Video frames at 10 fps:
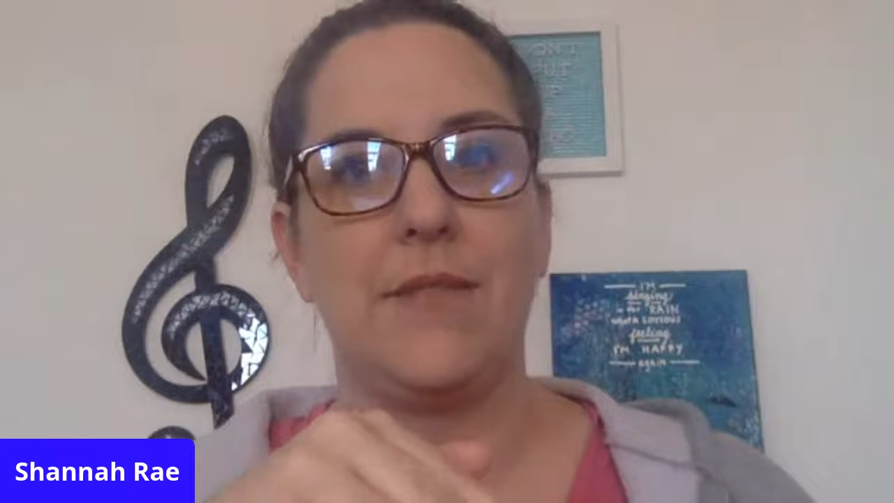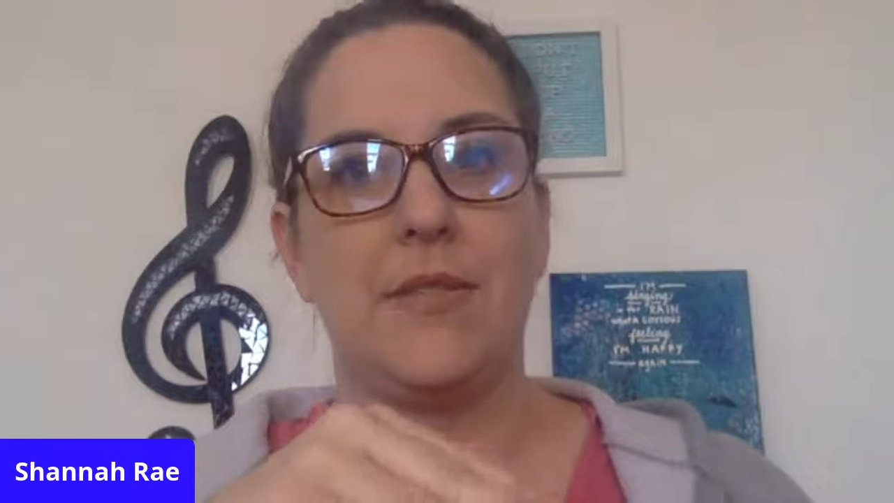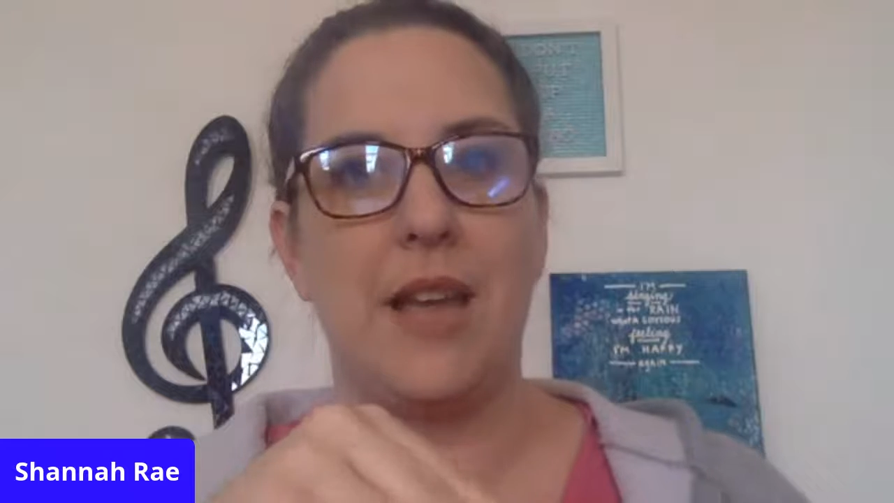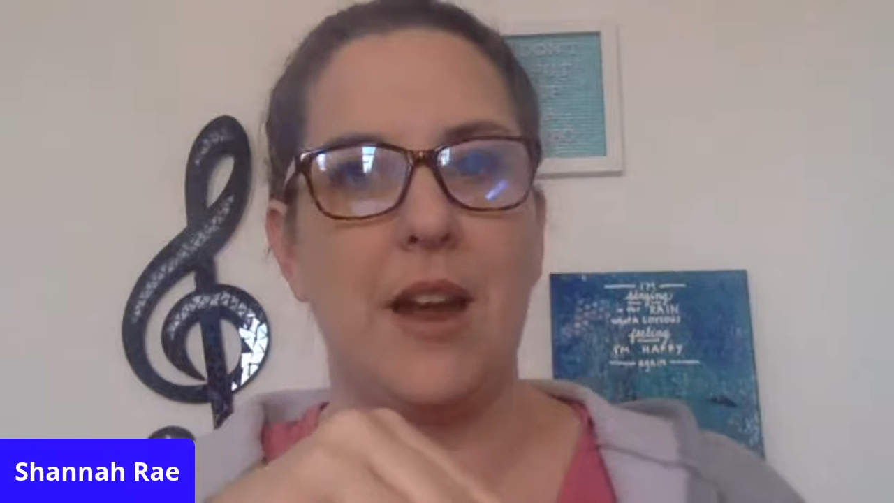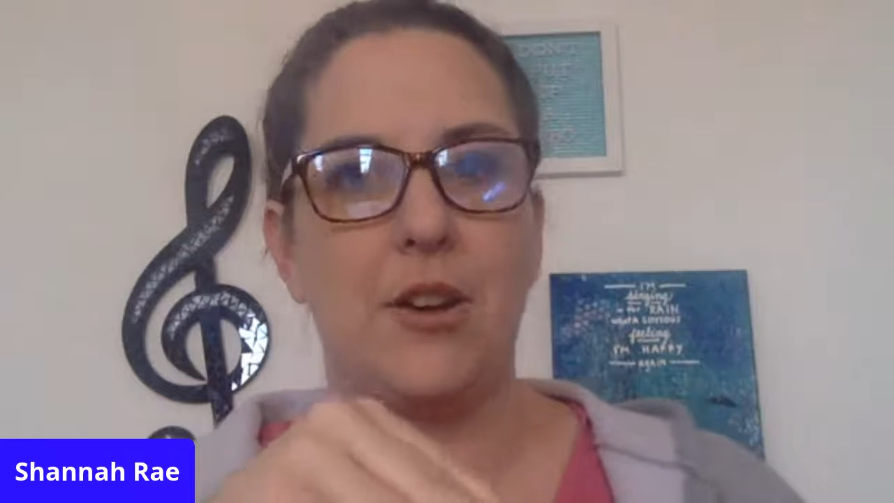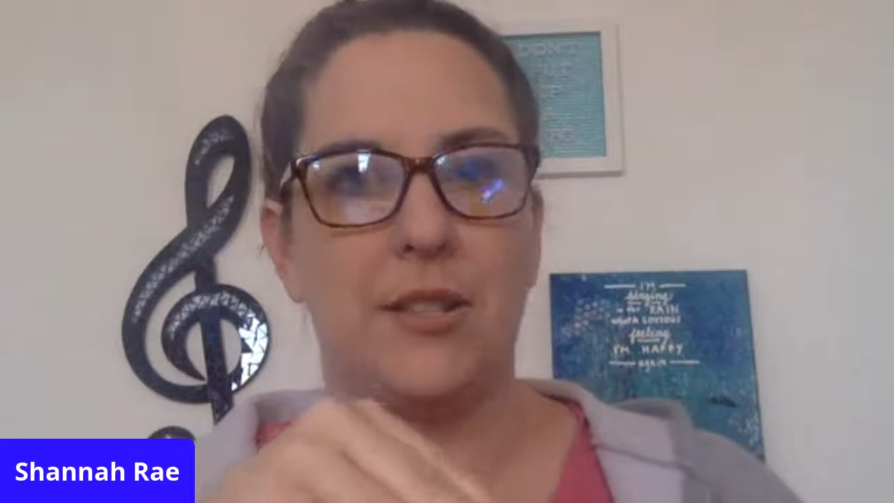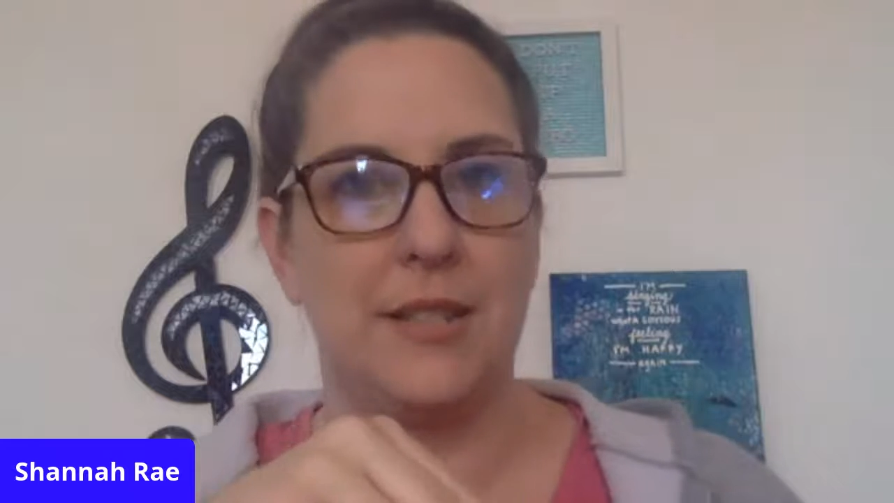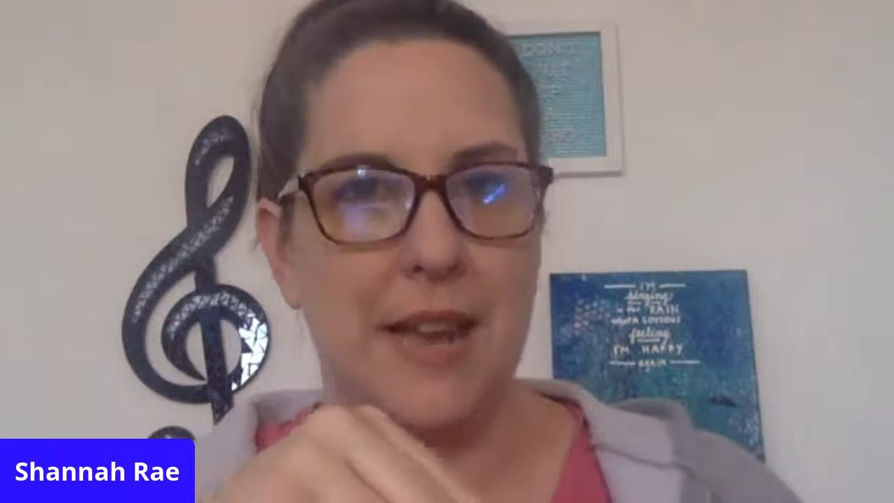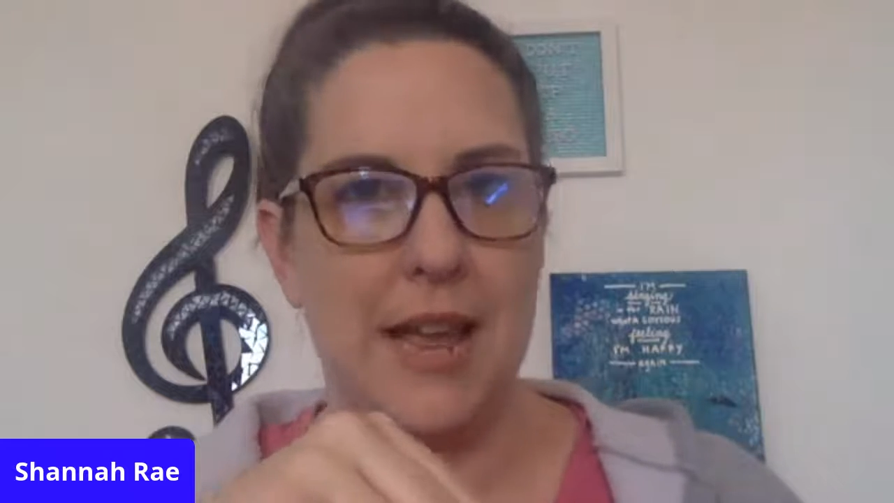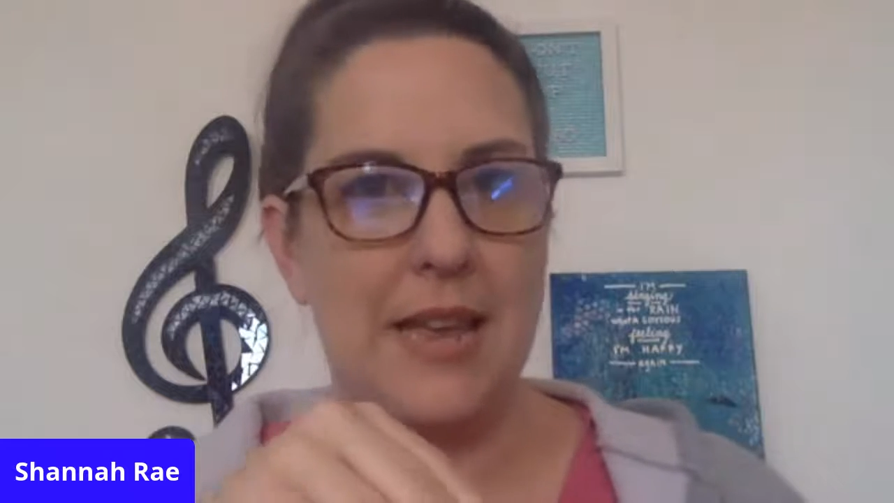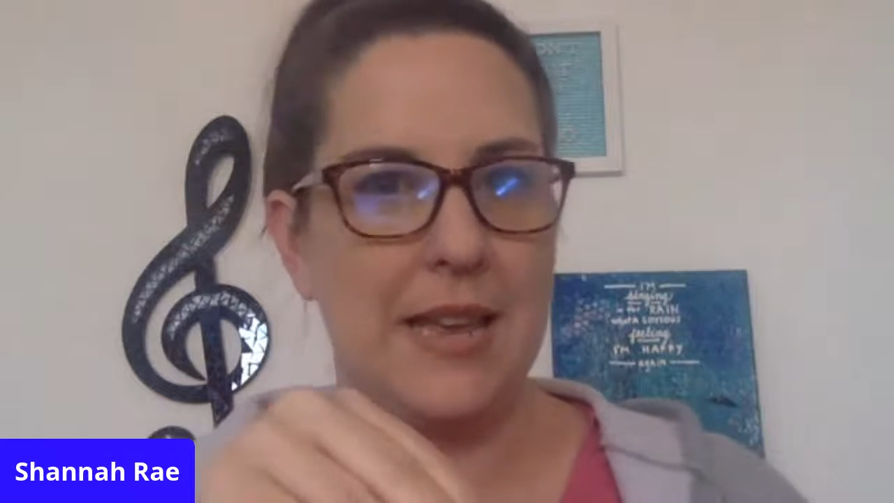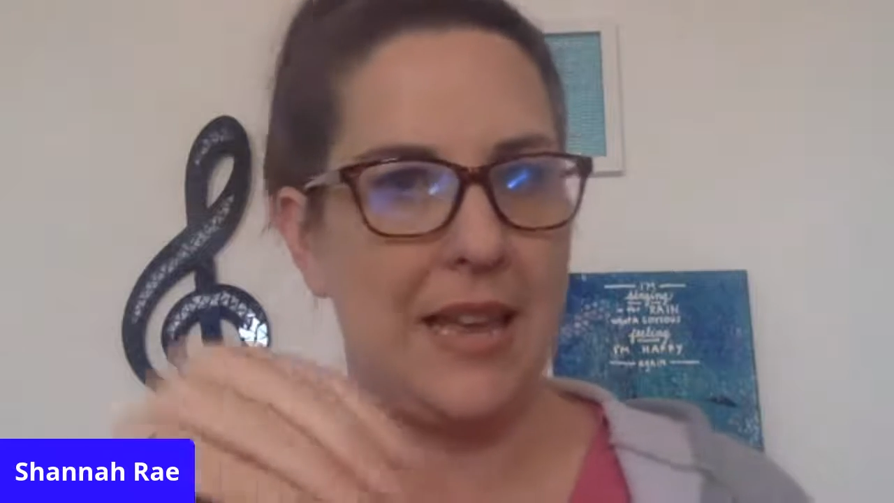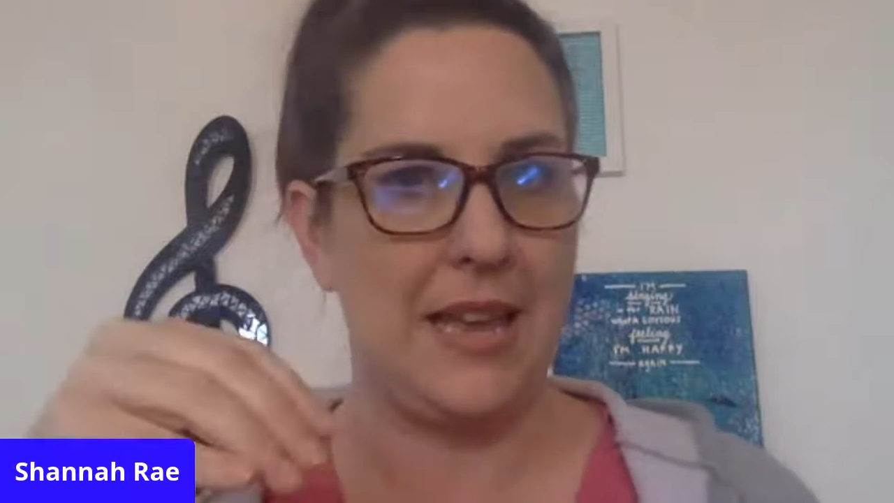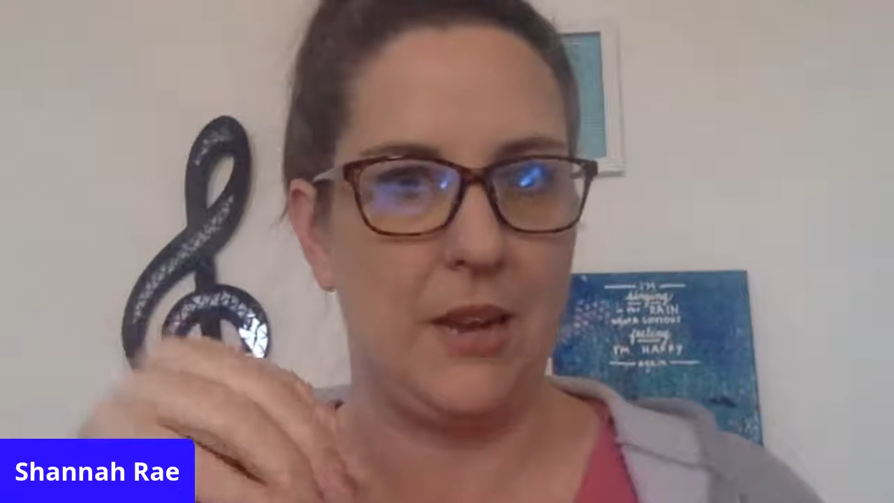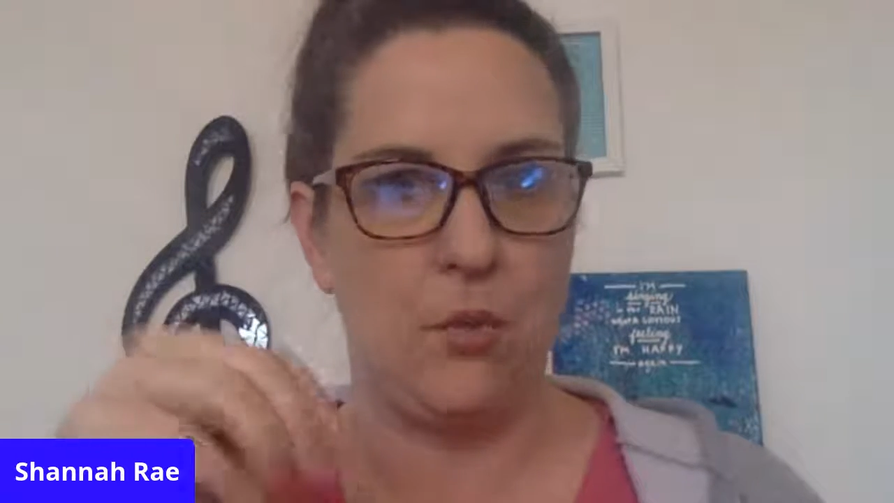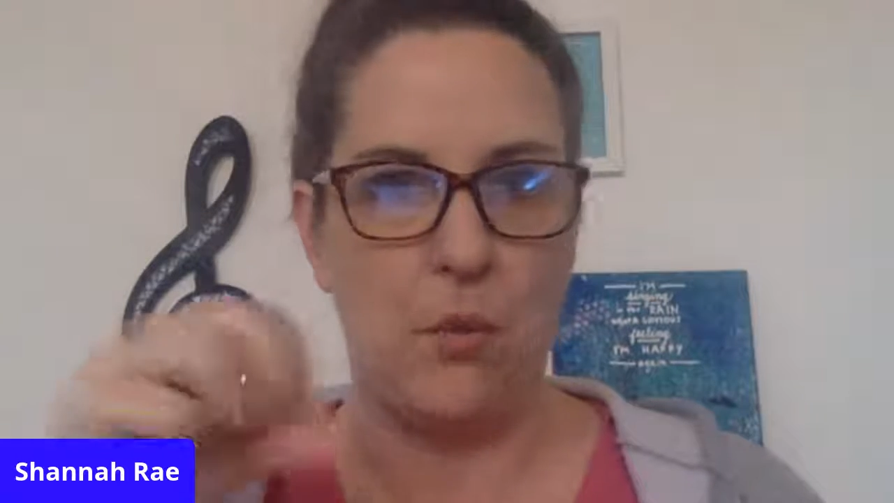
that they are staying in